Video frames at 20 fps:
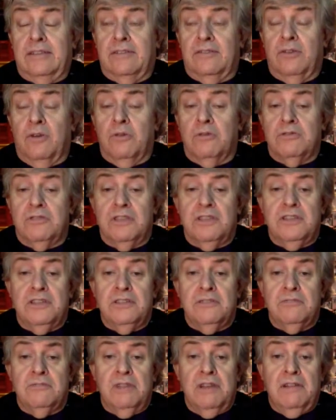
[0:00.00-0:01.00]
of course, this
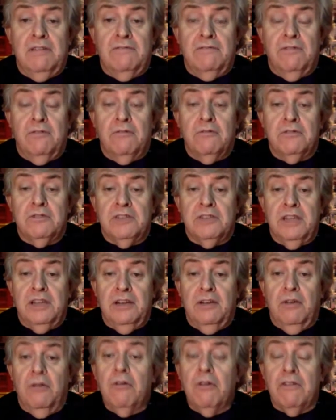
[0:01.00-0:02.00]
is reinforced in
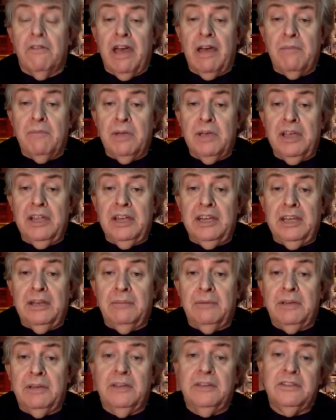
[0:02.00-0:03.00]
all of our media
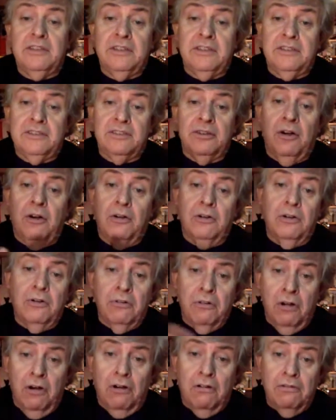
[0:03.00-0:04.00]
because it's on
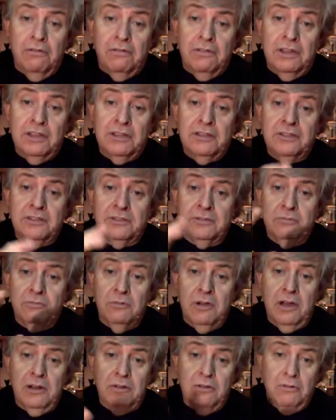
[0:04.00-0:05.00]
or off. It's
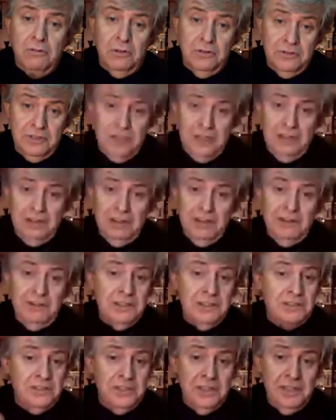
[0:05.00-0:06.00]
1 or 0.
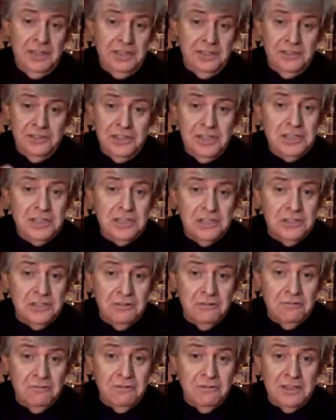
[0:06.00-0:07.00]
It's
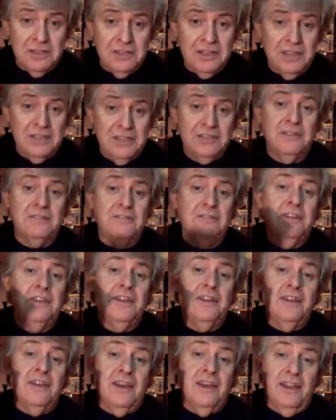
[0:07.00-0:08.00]
digital. There's a
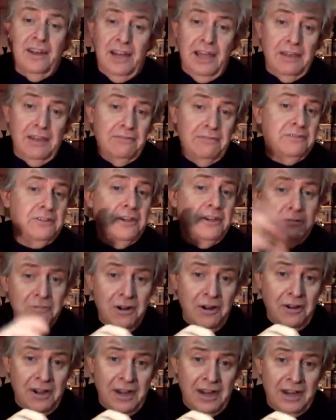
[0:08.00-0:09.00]
left and a
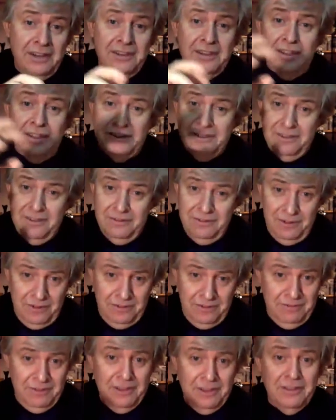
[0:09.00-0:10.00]
right. There's
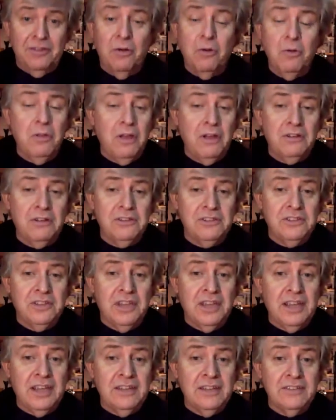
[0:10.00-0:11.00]
all those
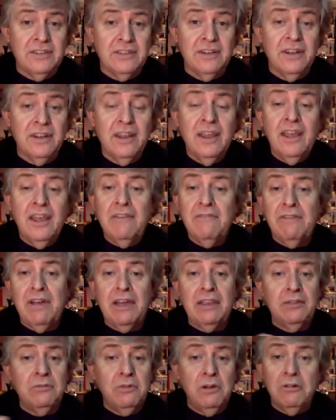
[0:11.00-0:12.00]
things. And in
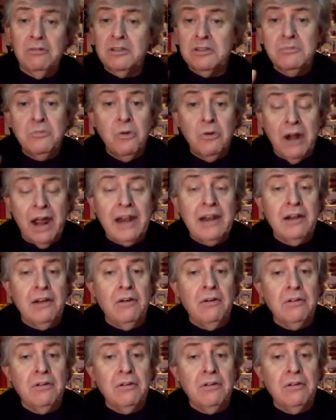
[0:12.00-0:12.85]
fact, the world is more analog